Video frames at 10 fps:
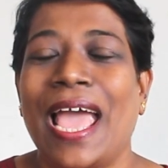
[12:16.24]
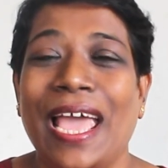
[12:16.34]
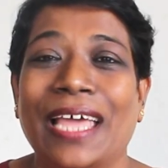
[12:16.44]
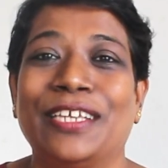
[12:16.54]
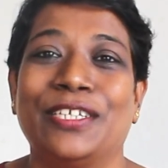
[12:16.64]

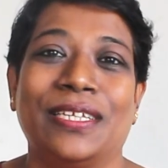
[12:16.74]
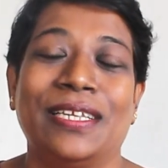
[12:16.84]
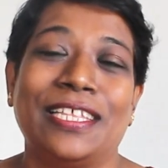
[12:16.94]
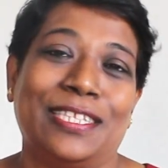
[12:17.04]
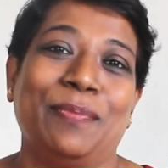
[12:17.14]
and
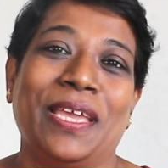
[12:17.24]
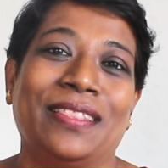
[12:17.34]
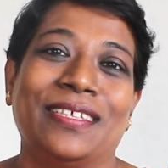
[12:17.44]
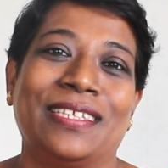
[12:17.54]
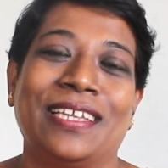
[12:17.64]
let's
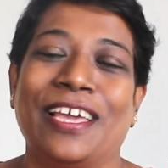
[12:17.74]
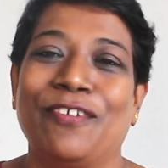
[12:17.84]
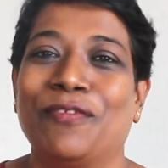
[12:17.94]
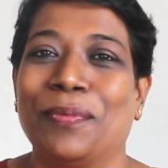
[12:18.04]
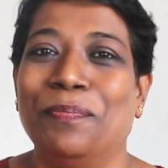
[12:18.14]
make this
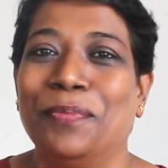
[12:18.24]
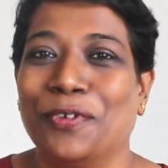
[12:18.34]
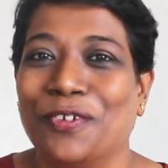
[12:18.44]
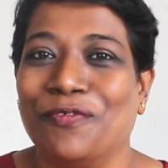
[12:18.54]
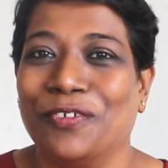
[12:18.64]
life
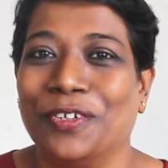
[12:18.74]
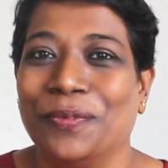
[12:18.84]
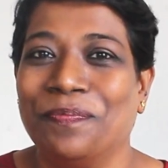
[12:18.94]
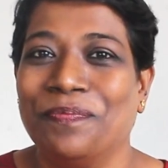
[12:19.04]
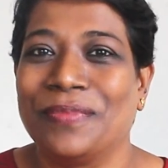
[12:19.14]

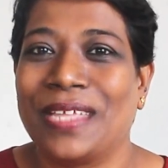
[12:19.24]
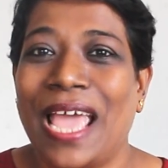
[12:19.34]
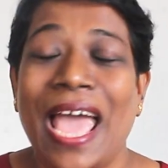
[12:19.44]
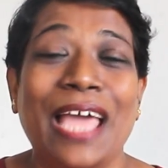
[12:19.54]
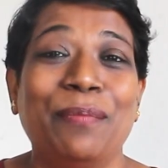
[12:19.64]
beautiful.
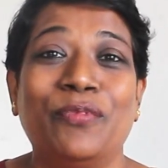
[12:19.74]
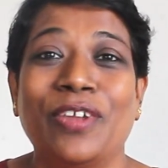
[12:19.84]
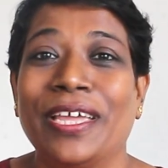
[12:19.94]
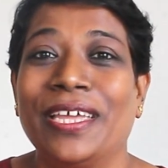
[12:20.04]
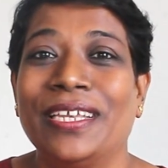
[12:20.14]
And
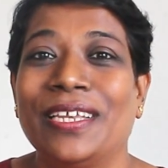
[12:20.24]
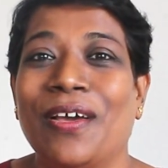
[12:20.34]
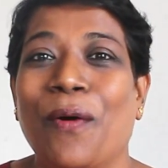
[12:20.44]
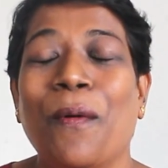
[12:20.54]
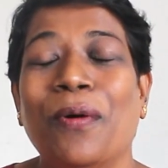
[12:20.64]

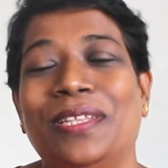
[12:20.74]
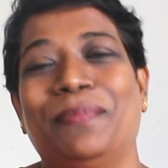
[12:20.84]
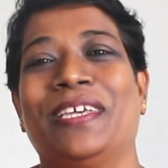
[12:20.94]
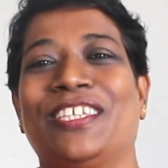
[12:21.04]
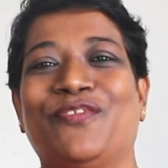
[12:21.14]
Brian, all the
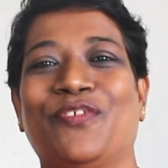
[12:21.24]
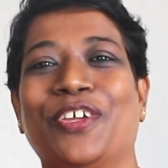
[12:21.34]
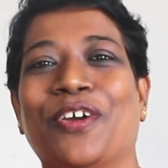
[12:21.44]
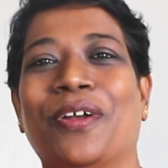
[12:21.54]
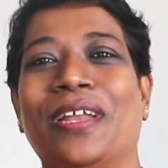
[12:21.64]
best for
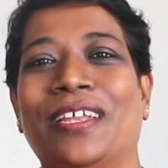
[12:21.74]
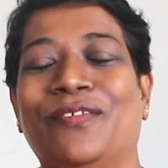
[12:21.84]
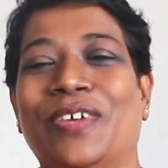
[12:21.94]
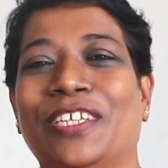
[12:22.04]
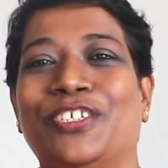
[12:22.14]
your
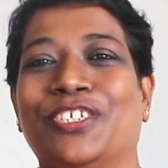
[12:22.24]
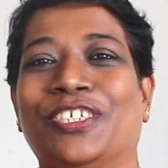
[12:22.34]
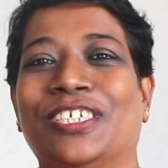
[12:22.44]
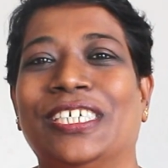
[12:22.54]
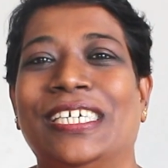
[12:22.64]

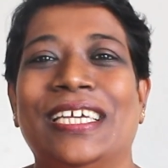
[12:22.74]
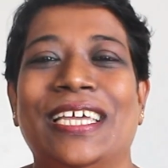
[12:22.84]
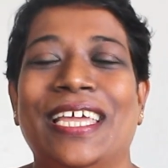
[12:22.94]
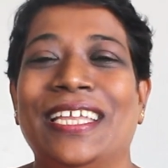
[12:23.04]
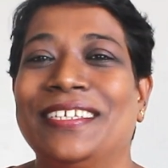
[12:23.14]
adventure
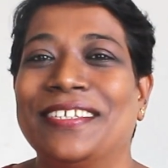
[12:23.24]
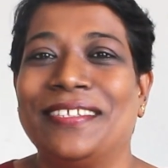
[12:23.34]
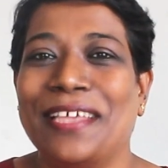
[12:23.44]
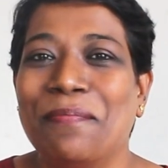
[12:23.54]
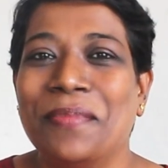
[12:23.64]
in
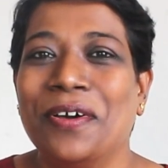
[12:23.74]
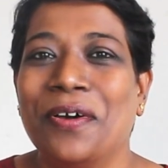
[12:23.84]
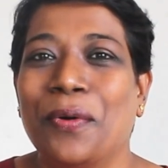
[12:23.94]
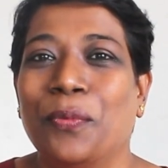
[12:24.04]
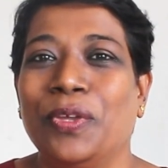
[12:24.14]

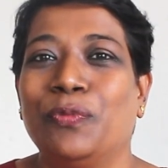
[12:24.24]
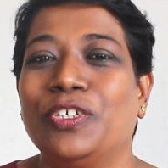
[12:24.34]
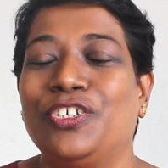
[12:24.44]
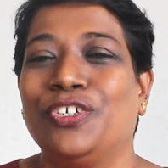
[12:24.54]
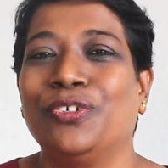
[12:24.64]
December. We
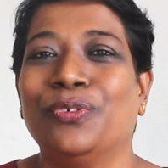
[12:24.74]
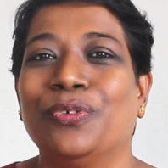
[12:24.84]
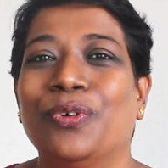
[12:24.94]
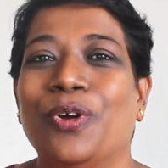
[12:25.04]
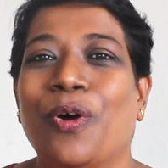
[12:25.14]
wish
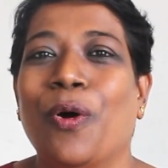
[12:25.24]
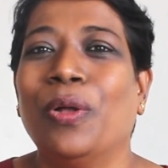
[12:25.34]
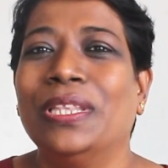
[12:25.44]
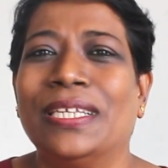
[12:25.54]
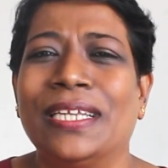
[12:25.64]
you
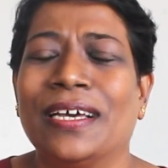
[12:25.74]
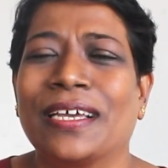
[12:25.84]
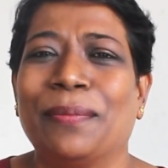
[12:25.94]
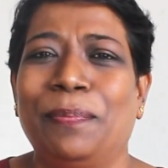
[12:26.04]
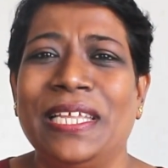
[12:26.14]
all the
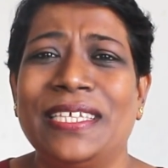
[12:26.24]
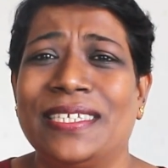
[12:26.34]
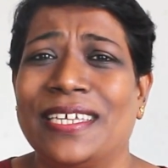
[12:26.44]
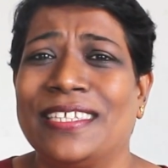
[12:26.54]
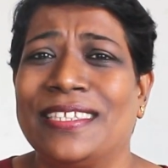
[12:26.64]
luck.
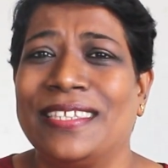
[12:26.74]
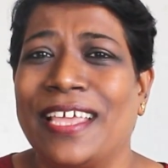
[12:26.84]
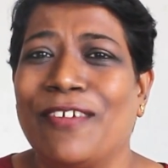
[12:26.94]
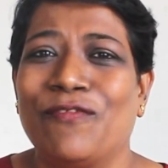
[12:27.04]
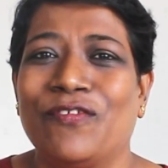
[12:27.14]
Please stay
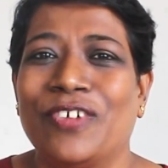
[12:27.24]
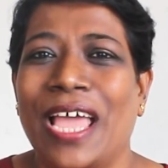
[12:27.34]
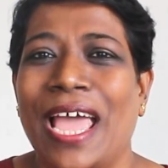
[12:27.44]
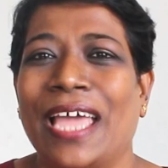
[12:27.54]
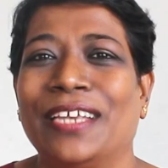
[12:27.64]
safe
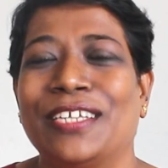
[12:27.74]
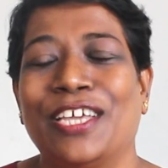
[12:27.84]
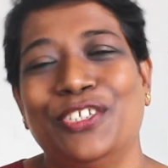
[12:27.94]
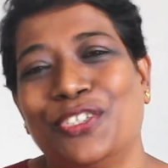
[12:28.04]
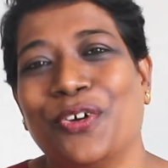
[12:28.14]
and
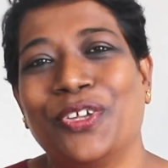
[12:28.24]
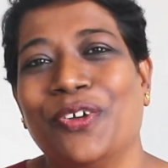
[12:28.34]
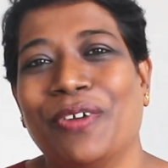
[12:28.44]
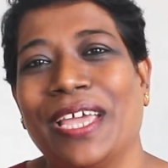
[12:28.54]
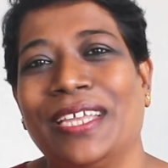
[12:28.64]
enjoy
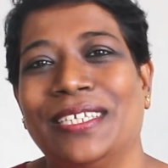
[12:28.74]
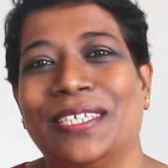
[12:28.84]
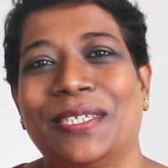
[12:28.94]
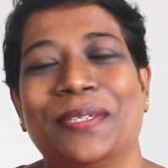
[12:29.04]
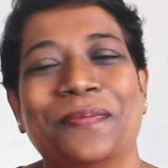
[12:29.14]
your
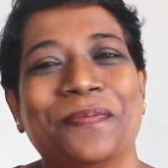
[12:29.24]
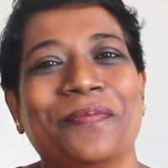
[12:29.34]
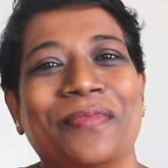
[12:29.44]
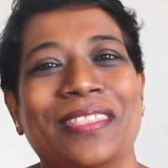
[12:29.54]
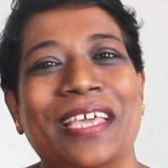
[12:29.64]
ride.
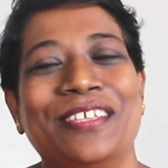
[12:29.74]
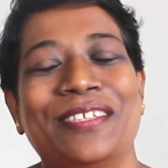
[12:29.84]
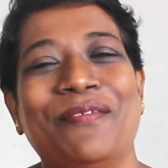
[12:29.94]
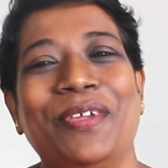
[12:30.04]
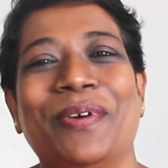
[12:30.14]

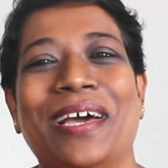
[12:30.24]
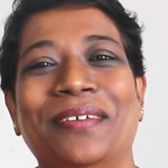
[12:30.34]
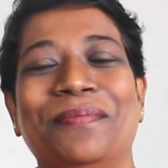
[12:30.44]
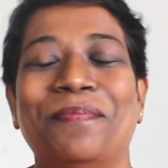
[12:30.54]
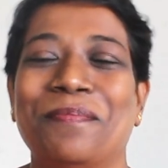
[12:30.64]
Thanks
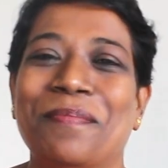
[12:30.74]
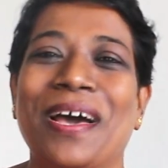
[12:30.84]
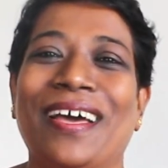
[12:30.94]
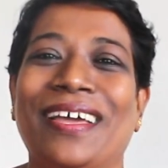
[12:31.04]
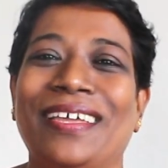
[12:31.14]
everyone.
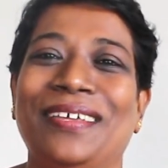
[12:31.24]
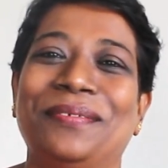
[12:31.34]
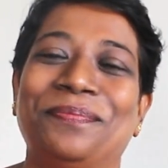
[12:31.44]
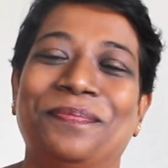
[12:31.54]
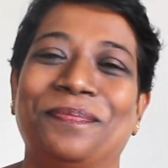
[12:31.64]
Bye.